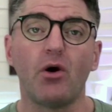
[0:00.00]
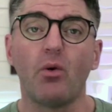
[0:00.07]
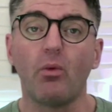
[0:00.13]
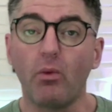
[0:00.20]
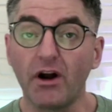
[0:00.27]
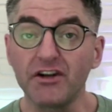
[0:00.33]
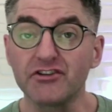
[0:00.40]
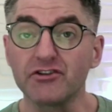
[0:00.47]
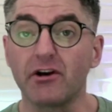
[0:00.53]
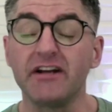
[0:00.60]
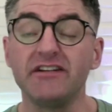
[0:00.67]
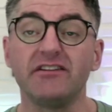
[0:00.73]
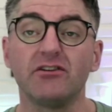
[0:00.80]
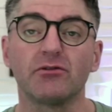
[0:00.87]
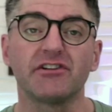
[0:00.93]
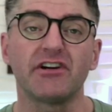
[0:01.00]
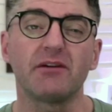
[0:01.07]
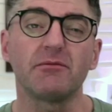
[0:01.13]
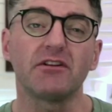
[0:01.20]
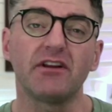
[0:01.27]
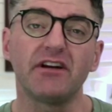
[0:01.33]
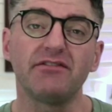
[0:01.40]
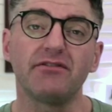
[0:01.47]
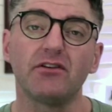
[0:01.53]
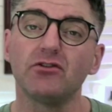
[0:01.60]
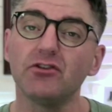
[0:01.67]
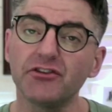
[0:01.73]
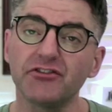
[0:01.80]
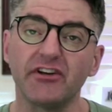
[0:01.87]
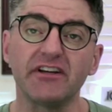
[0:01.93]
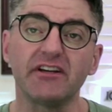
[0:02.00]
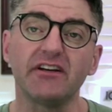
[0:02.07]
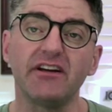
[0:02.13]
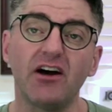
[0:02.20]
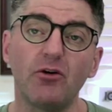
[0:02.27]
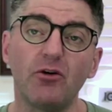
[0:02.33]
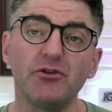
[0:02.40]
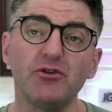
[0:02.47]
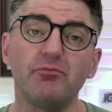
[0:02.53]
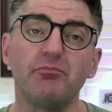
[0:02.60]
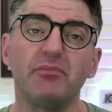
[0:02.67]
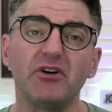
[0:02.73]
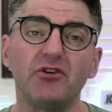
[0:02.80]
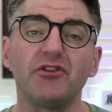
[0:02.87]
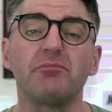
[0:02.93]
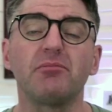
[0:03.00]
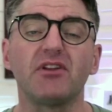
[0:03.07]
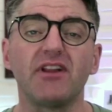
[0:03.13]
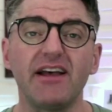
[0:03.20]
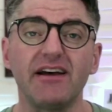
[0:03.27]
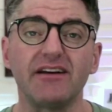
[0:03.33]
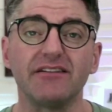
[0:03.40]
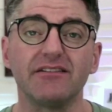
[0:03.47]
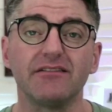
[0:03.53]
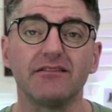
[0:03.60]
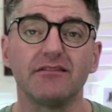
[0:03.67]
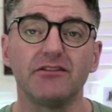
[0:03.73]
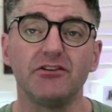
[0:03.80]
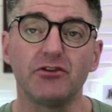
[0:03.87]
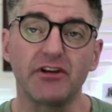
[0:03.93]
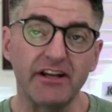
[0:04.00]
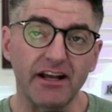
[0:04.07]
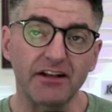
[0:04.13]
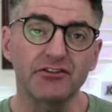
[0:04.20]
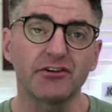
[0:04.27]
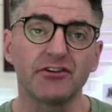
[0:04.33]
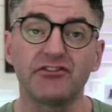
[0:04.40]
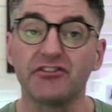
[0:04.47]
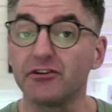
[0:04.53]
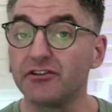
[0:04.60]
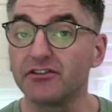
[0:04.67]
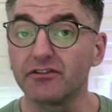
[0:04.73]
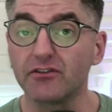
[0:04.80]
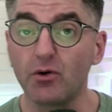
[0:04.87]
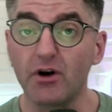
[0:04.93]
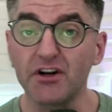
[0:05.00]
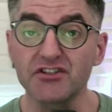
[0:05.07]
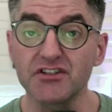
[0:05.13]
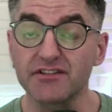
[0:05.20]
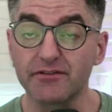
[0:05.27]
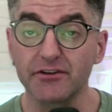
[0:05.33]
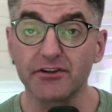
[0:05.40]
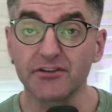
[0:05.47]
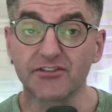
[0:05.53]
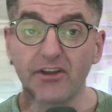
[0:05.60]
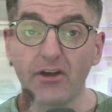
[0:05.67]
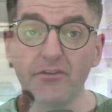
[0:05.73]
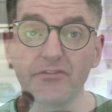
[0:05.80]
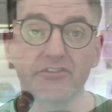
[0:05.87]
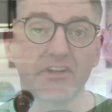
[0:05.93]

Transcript: what your ideal retirement life looks like can help you build a plan. You can answer a series of questions for yourself,